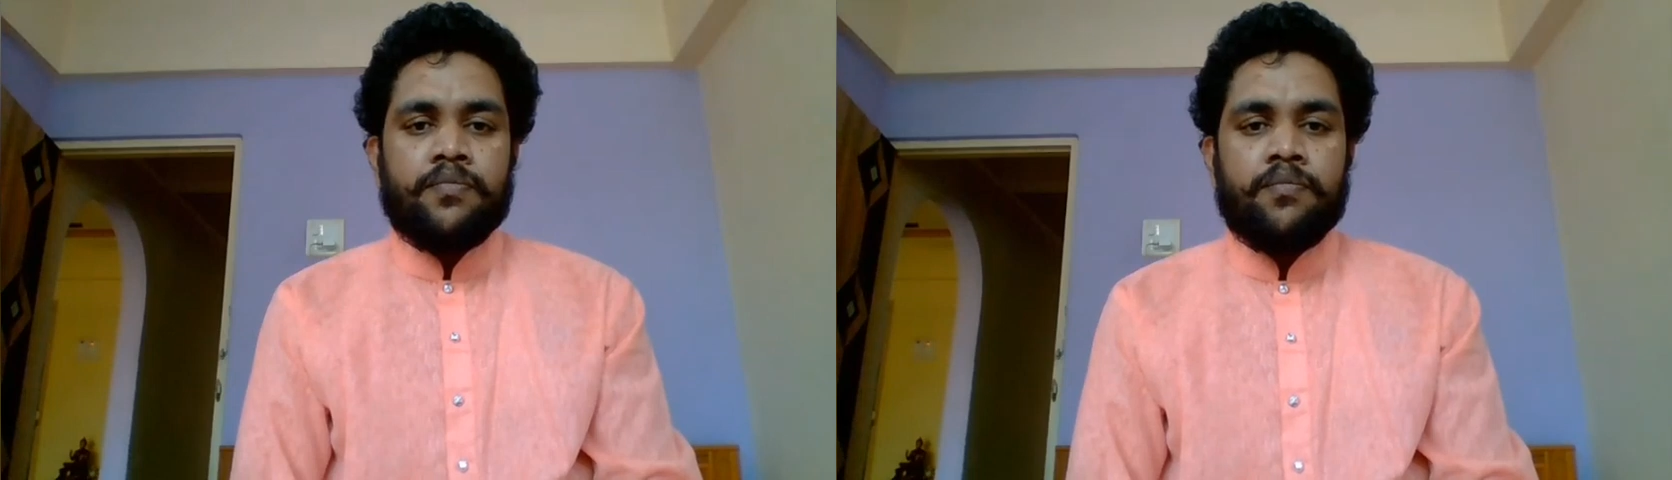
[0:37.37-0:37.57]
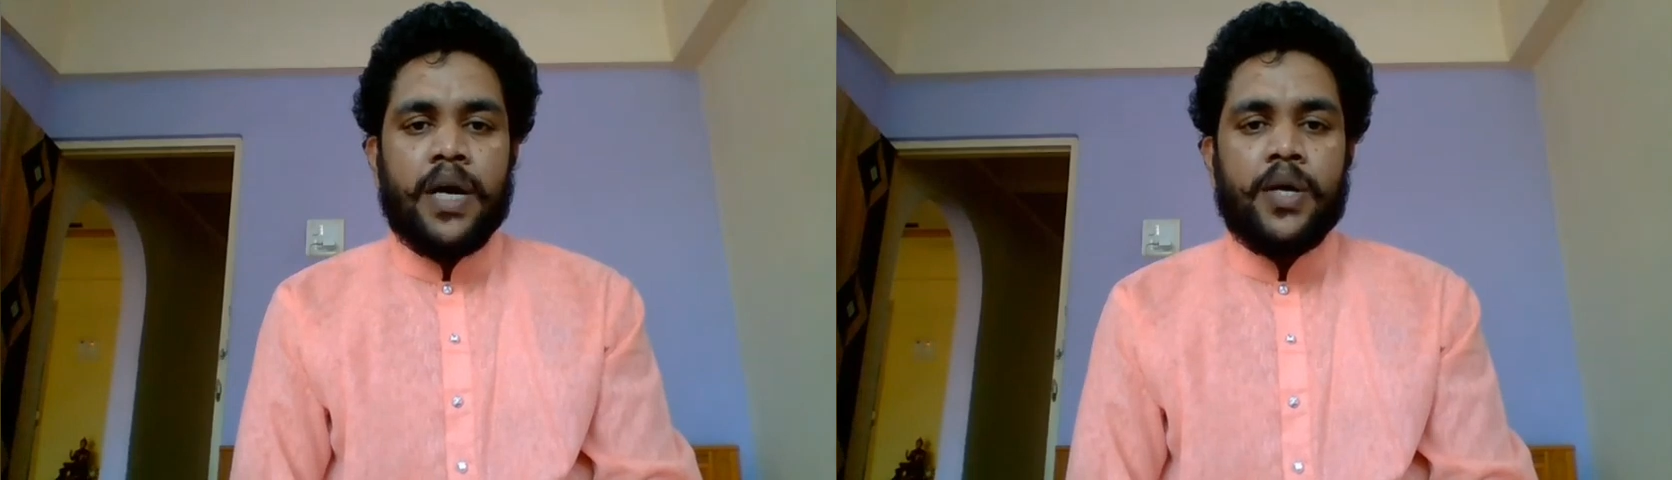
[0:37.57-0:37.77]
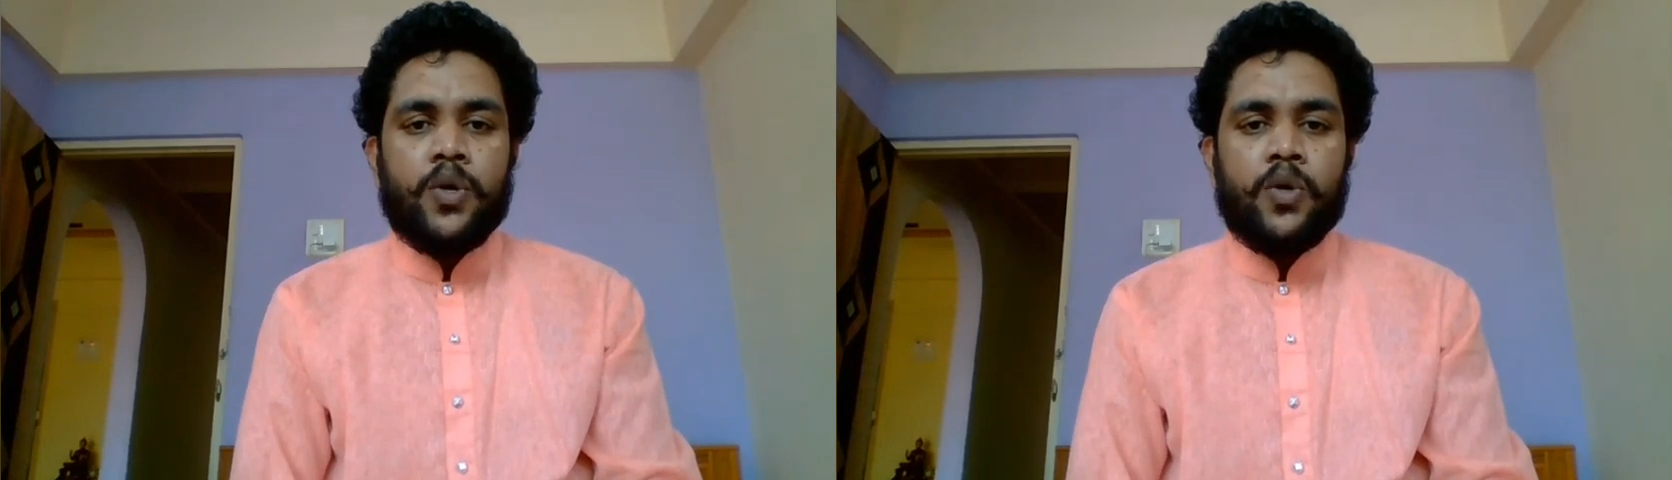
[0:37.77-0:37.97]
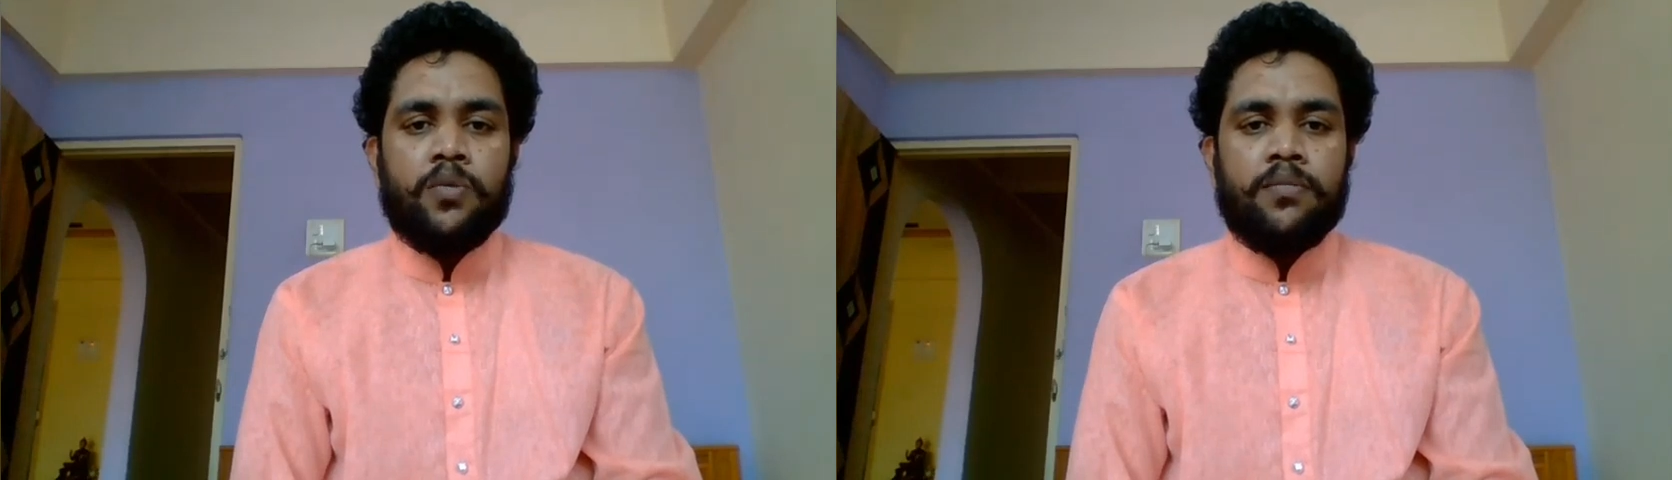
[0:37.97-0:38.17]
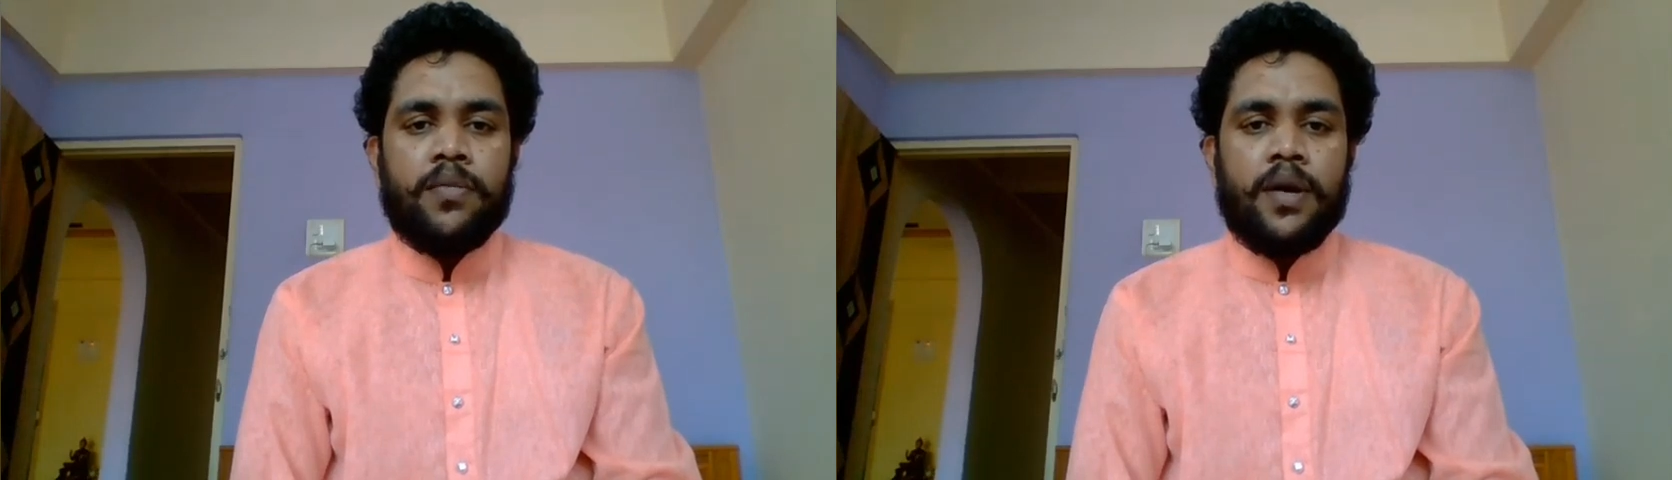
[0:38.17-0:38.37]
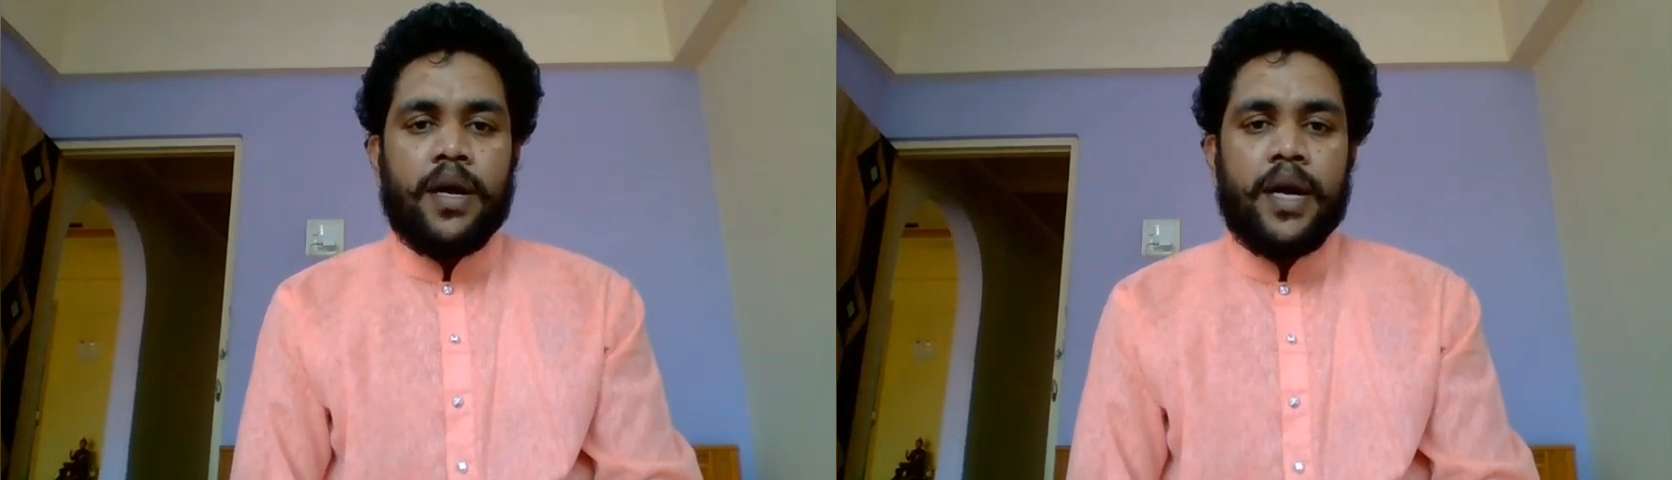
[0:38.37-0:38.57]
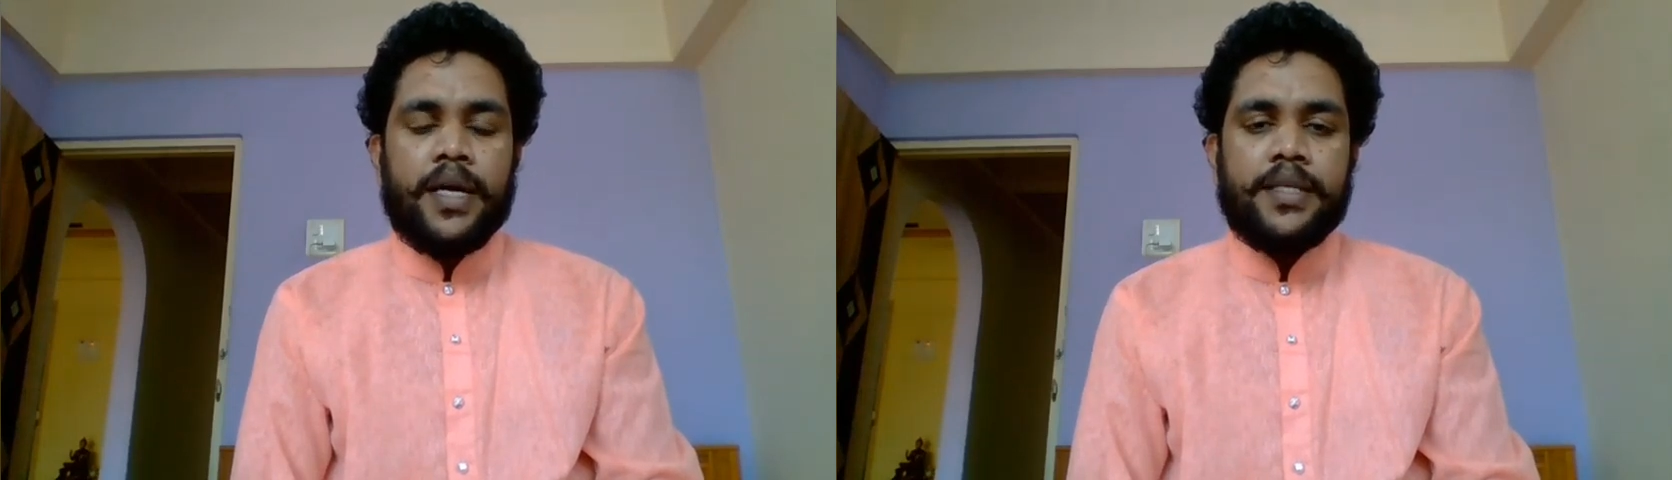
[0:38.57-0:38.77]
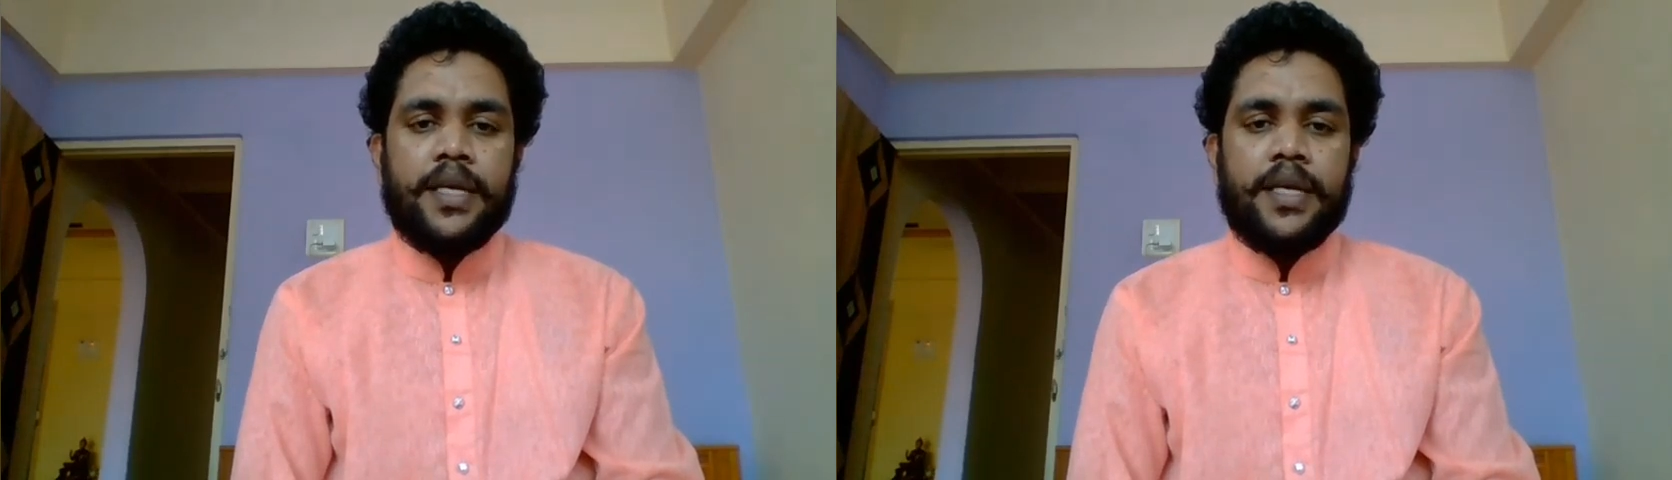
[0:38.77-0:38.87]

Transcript: biome, and